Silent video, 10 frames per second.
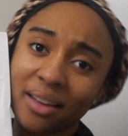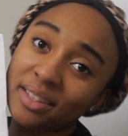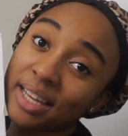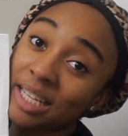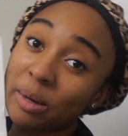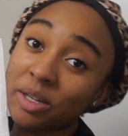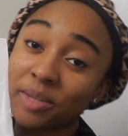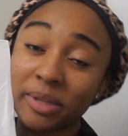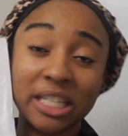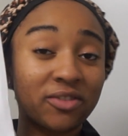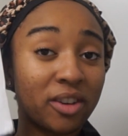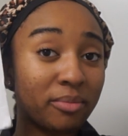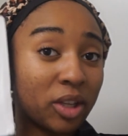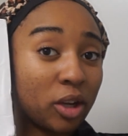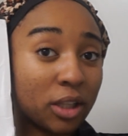today's sponsorship is
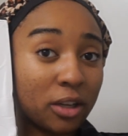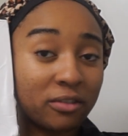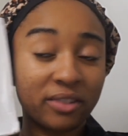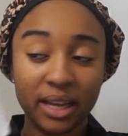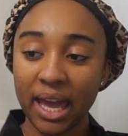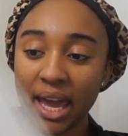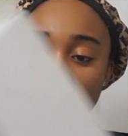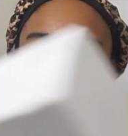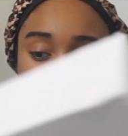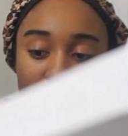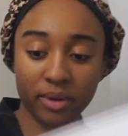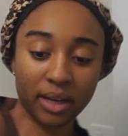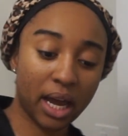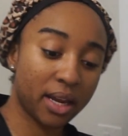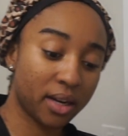from Yolova hair. They were
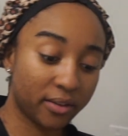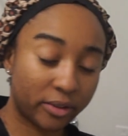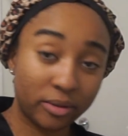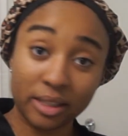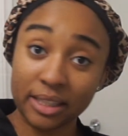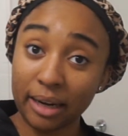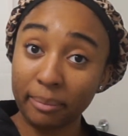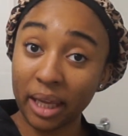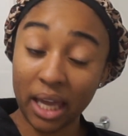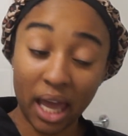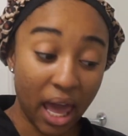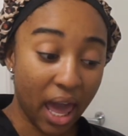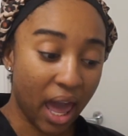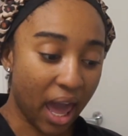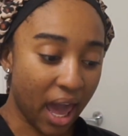kind enough to send me
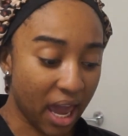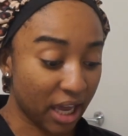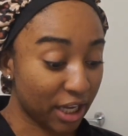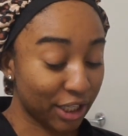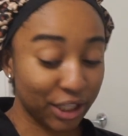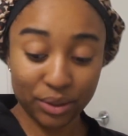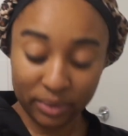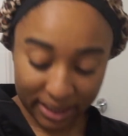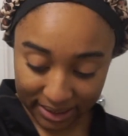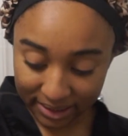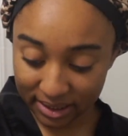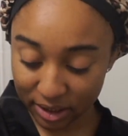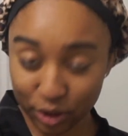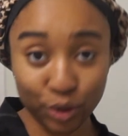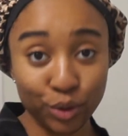a unit
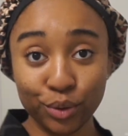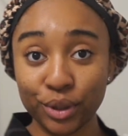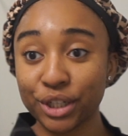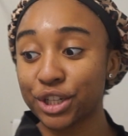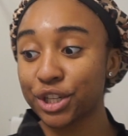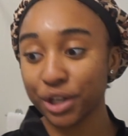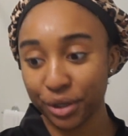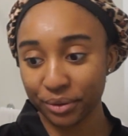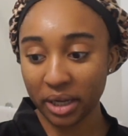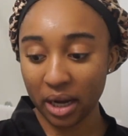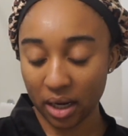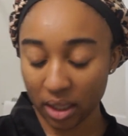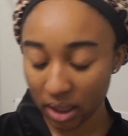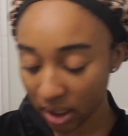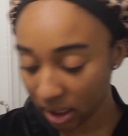to show
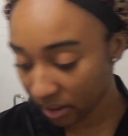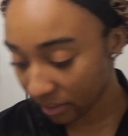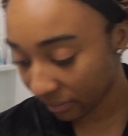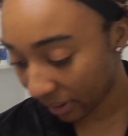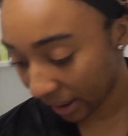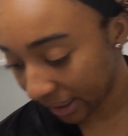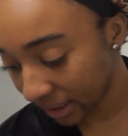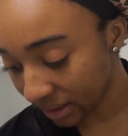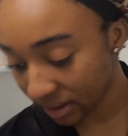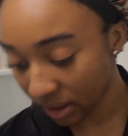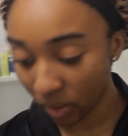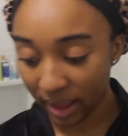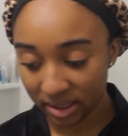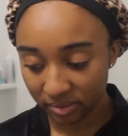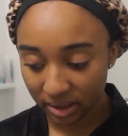y'all, right? So
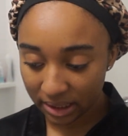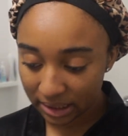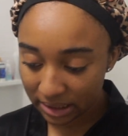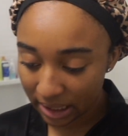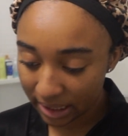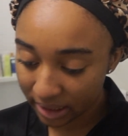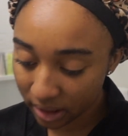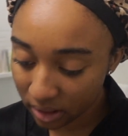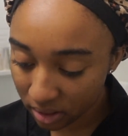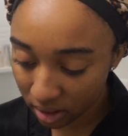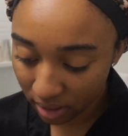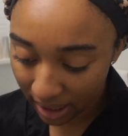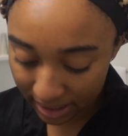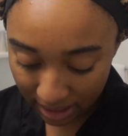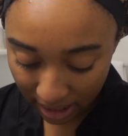that's really exciting. So
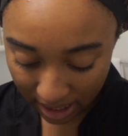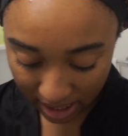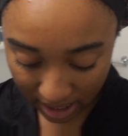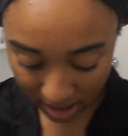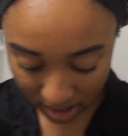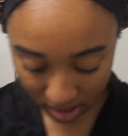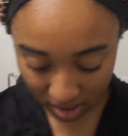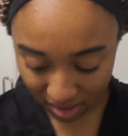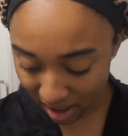I got a, here,